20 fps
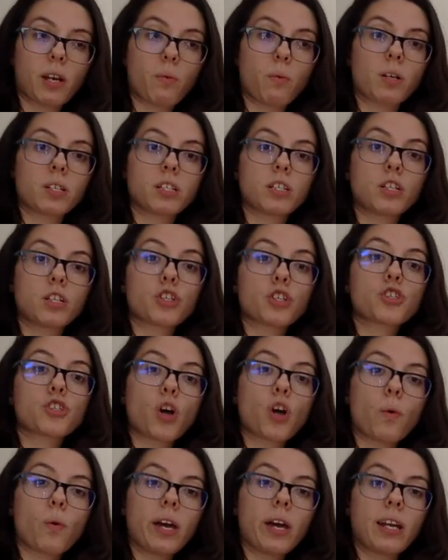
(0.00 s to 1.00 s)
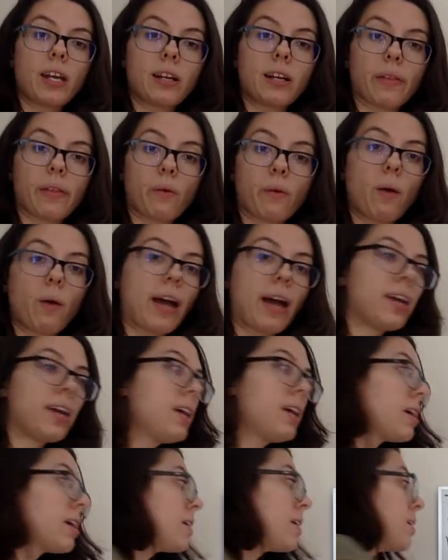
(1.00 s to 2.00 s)
and I wanted to show it in another
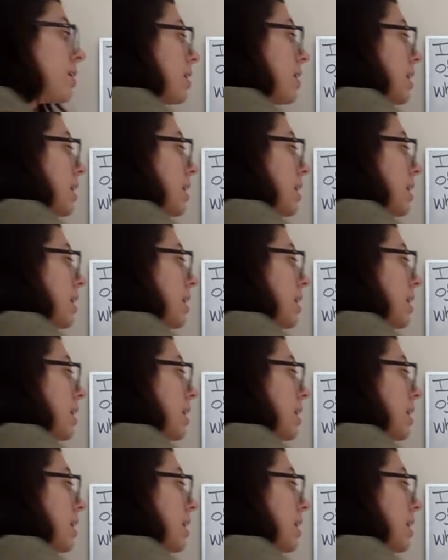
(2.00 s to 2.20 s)
way,